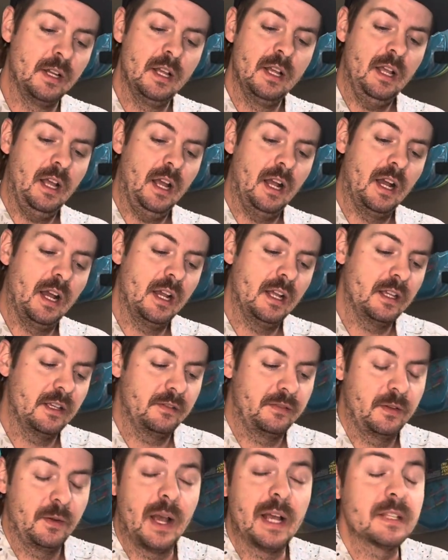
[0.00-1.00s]

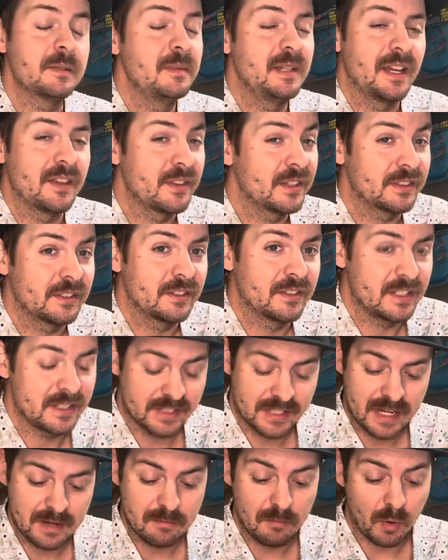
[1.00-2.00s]
If you ask me, I think they're the
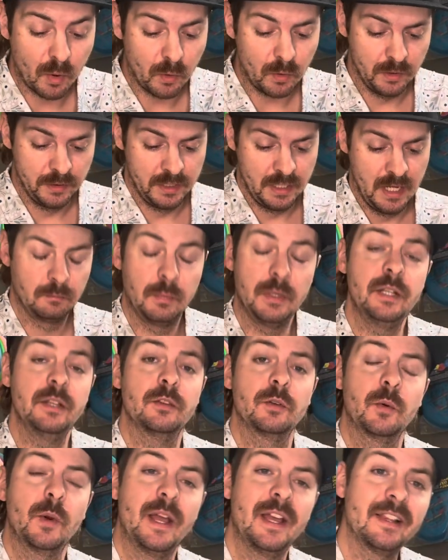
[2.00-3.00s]
same mold. But
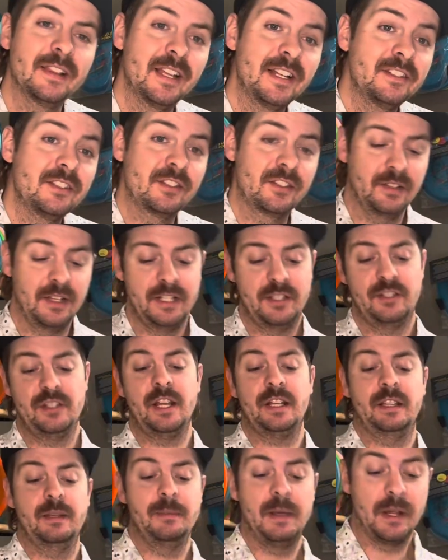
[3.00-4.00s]
either way, let's
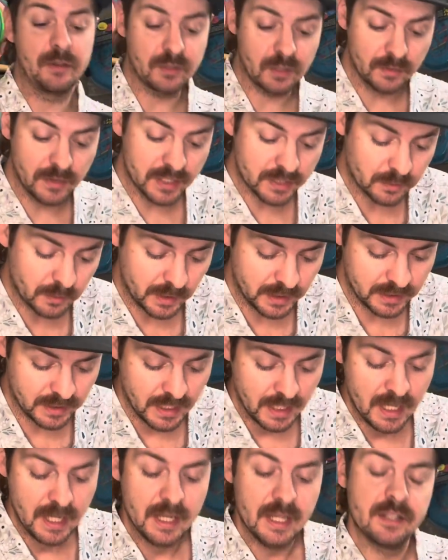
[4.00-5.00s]
check them out. So this one
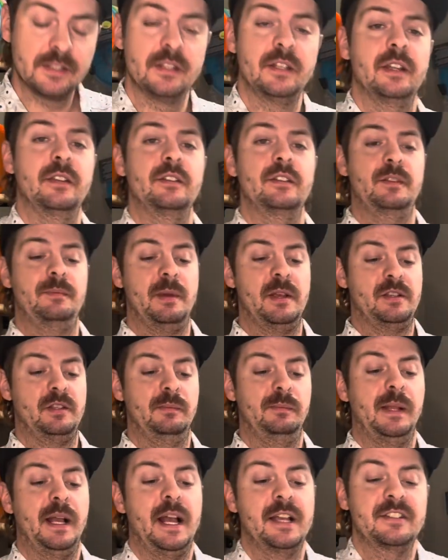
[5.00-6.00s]
is another special
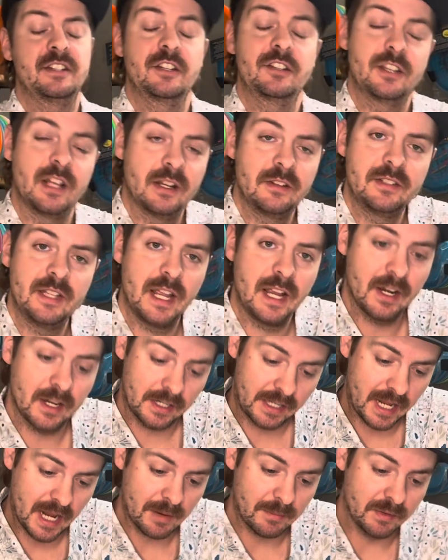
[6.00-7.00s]
plastic. Shout out to Eric
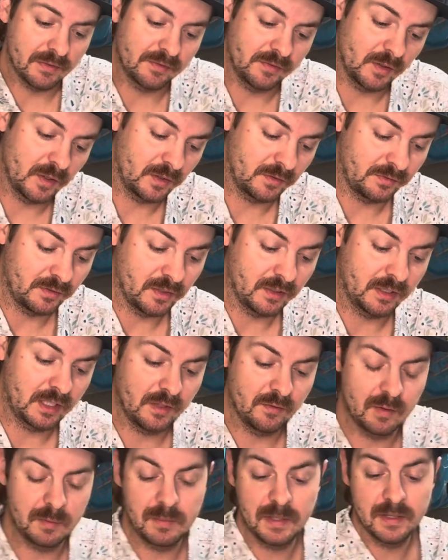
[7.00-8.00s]
Cameron for
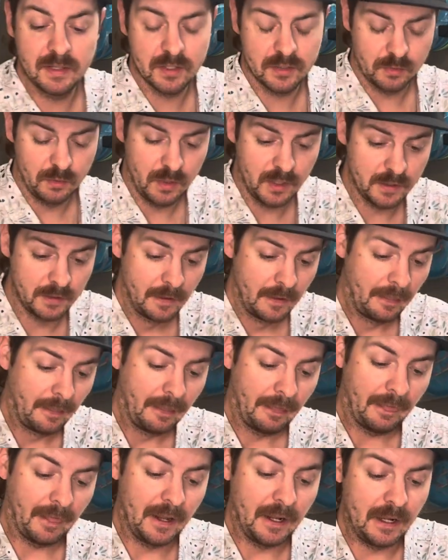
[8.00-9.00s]
giving me this one.
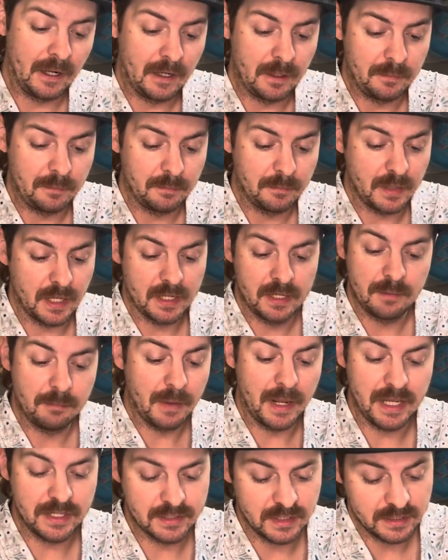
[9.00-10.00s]
An
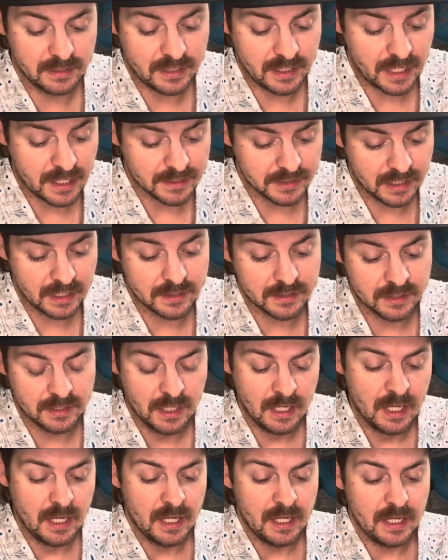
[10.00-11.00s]
amazing disc.
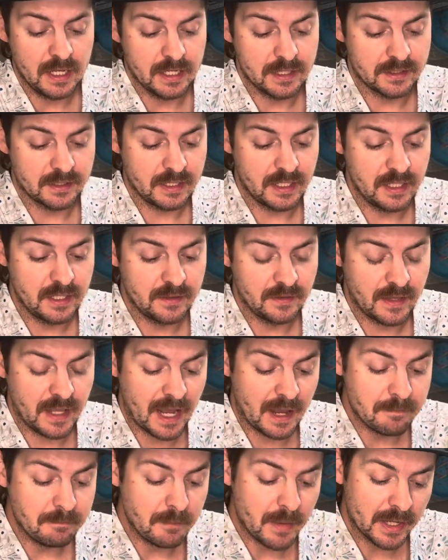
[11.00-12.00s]
It's in
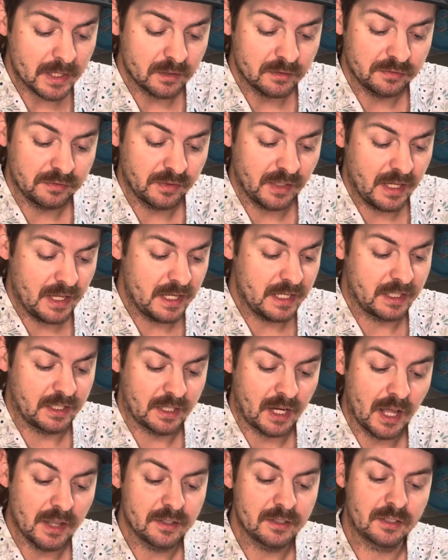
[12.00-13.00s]
that metal flake,
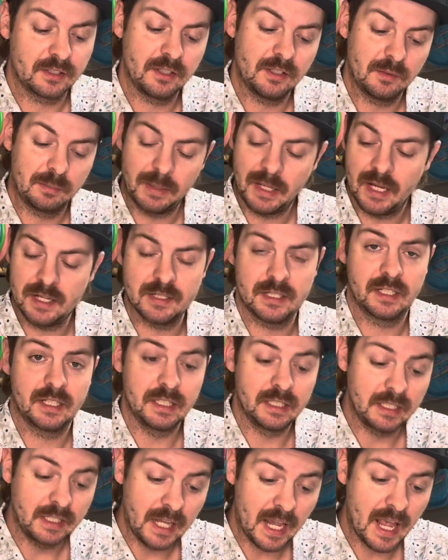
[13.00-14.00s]
color glow plastic
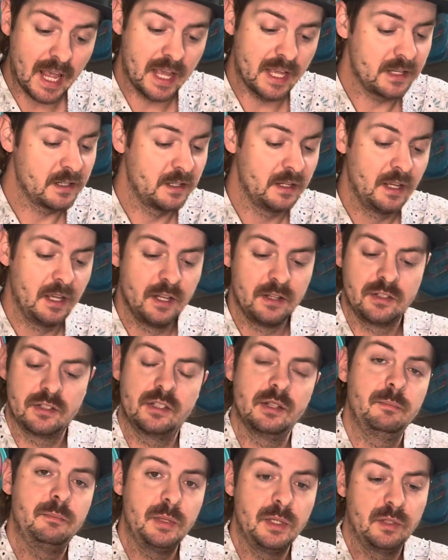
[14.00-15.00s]
again. Just
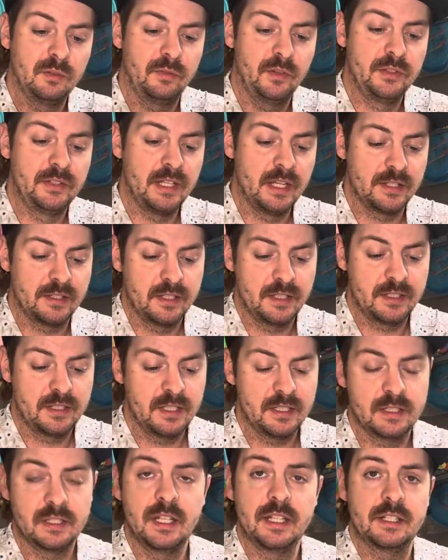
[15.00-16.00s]
a beautiful disc. This
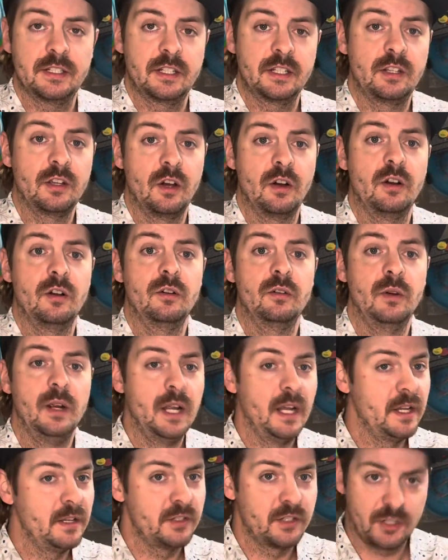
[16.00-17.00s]
disc likes to go
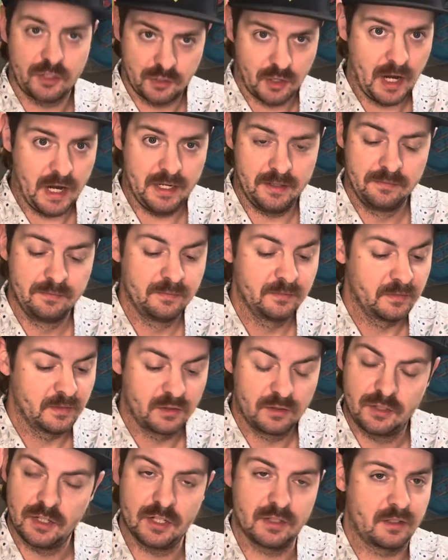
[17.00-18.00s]
straight,
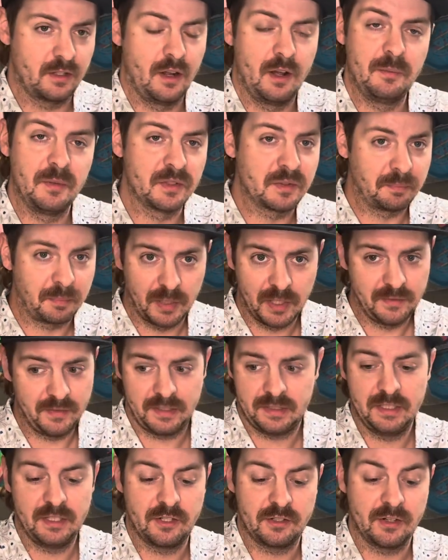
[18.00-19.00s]
just almost
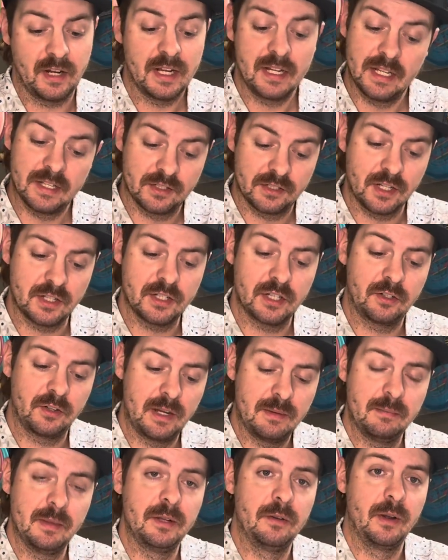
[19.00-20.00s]
perfectly straight. It's such a
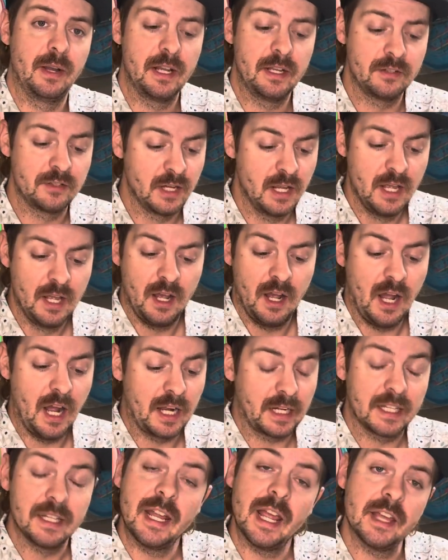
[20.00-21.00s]
great mid-range.
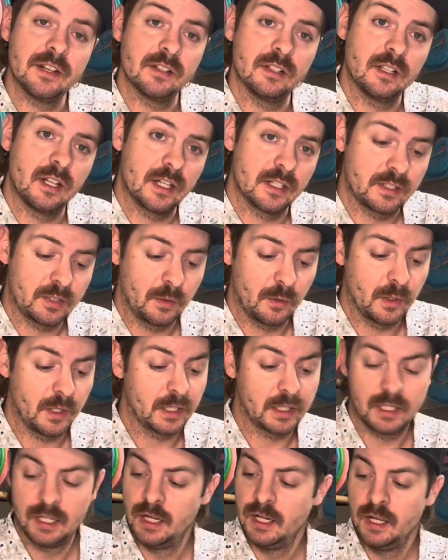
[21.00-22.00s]
Can handle a lot of
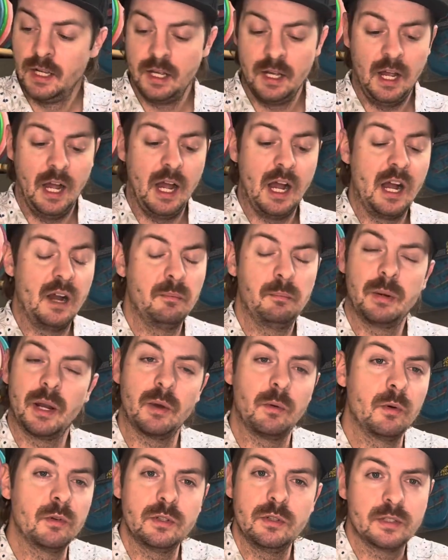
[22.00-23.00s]
torque. But I
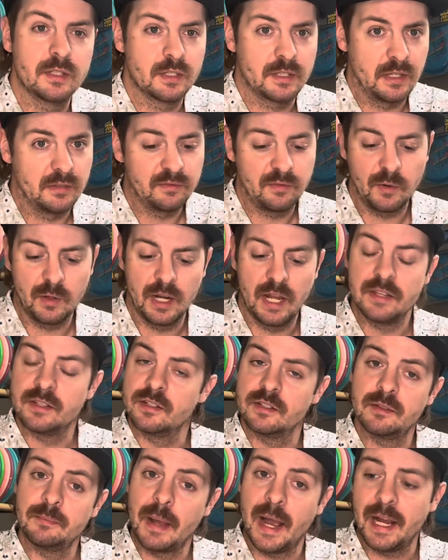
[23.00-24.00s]
won't use this on forehands.
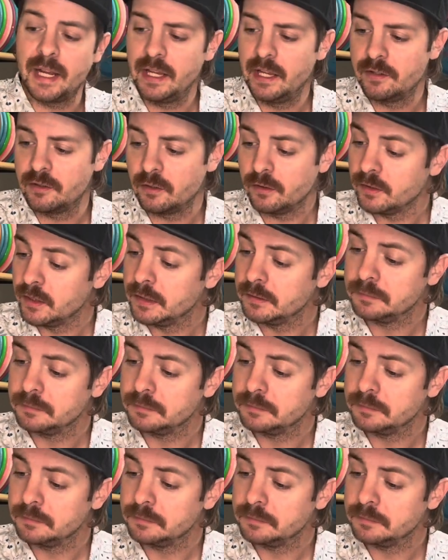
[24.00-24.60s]
This is backhand only.